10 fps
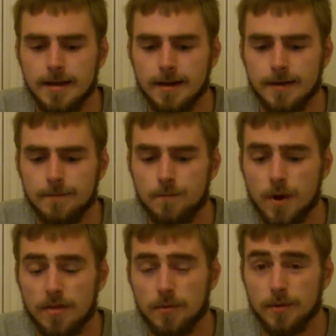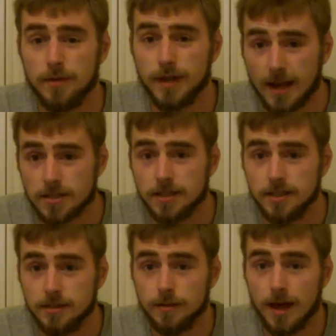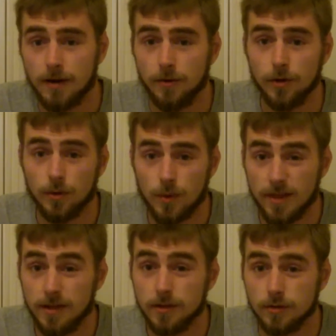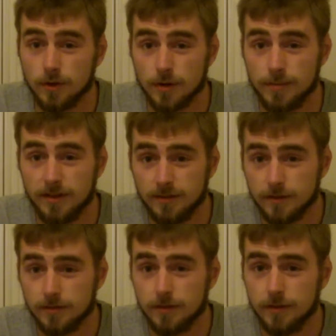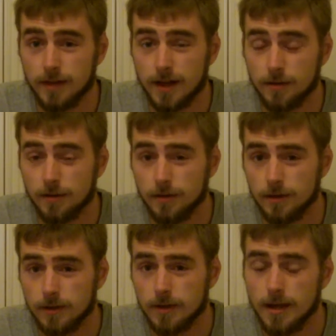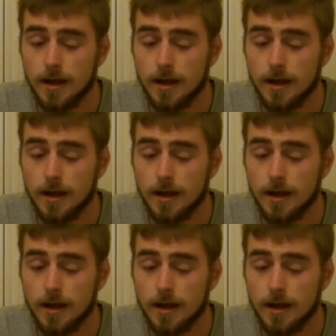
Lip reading: Whether we would actually do that or not, whether you can run a business doing that or not,